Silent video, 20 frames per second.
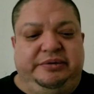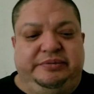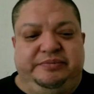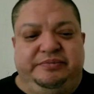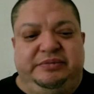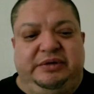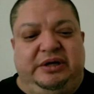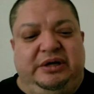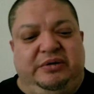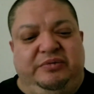
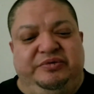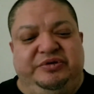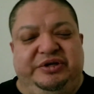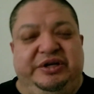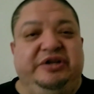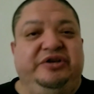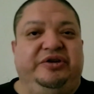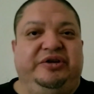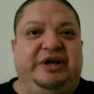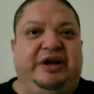I was
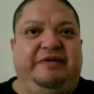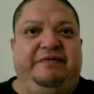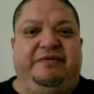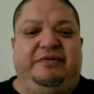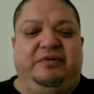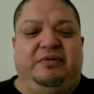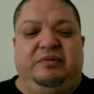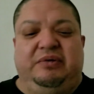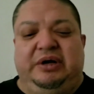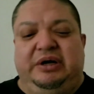into that for
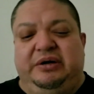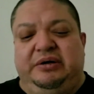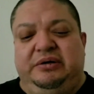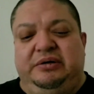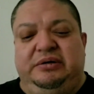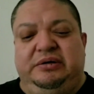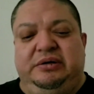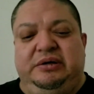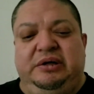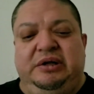a while.
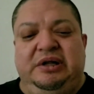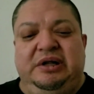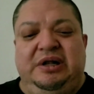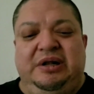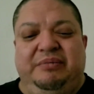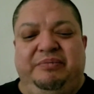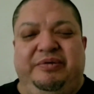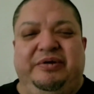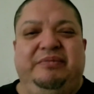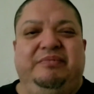
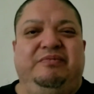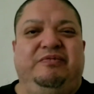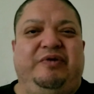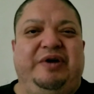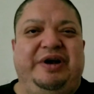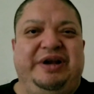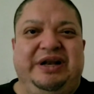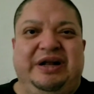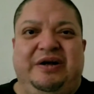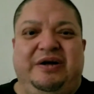But
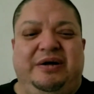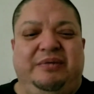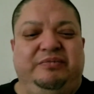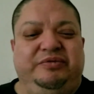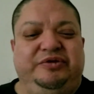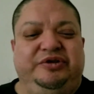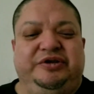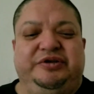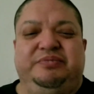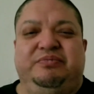right now I'm
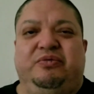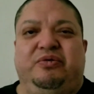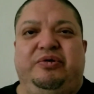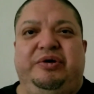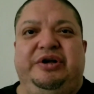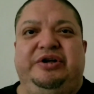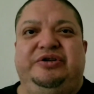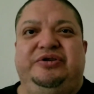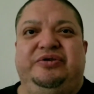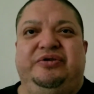just more
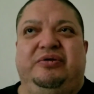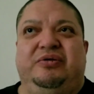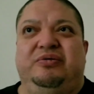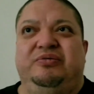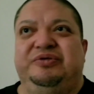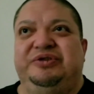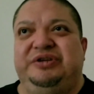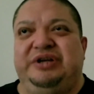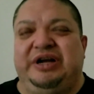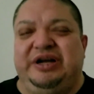into the whole
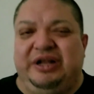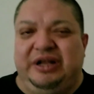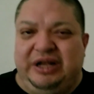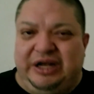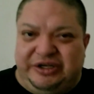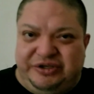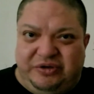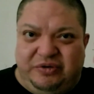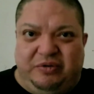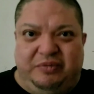
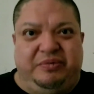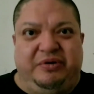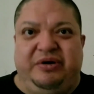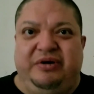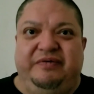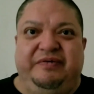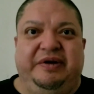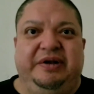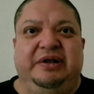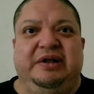psychological part
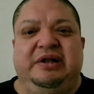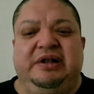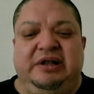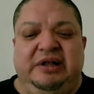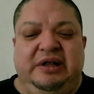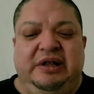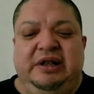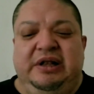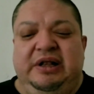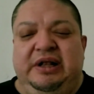of it.
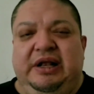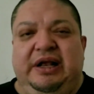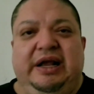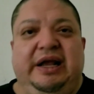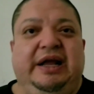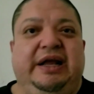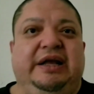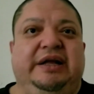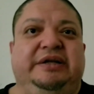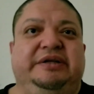
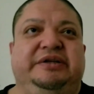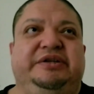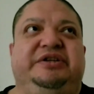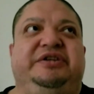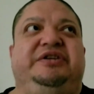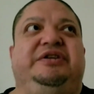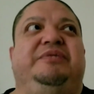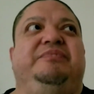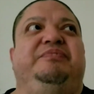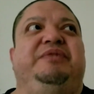And
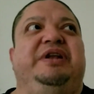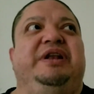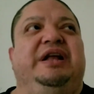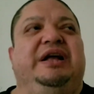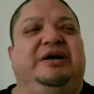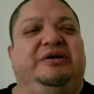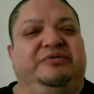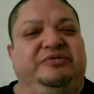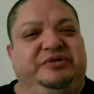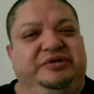something
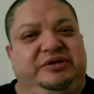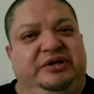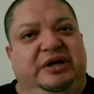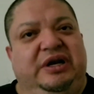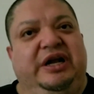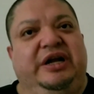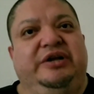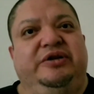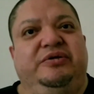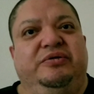else that
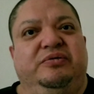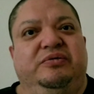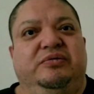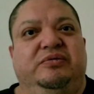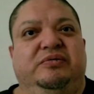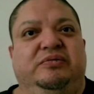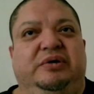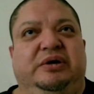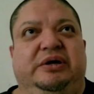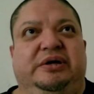I
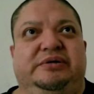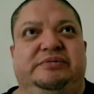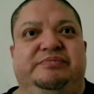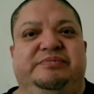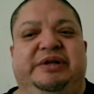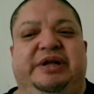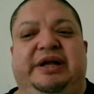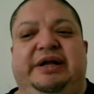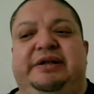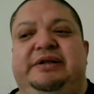do um,
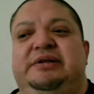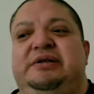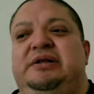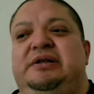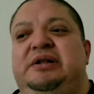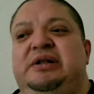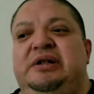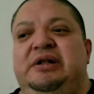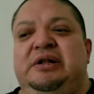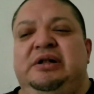that
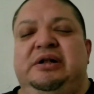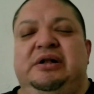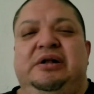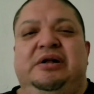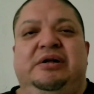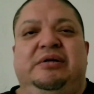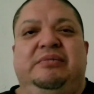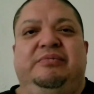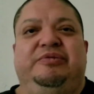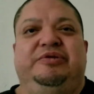
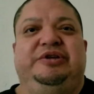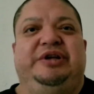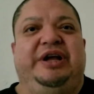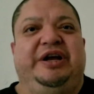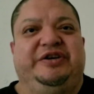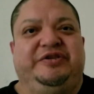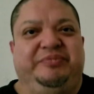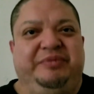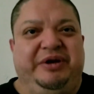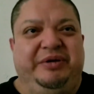
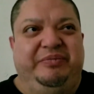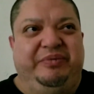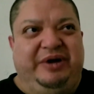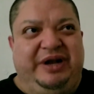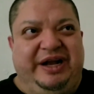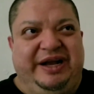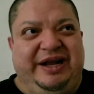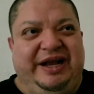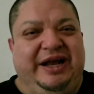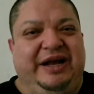protects me, but I
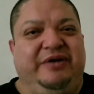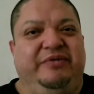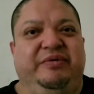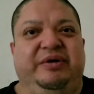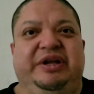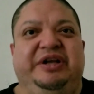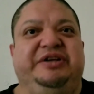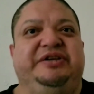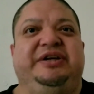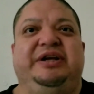can't
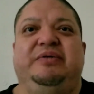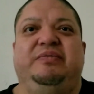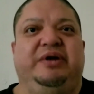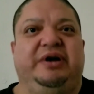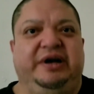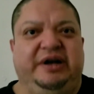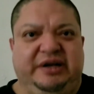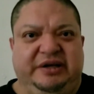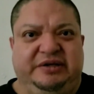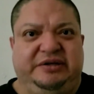really say what
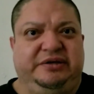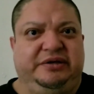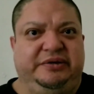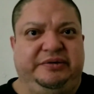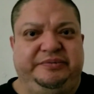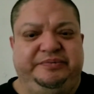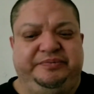it is.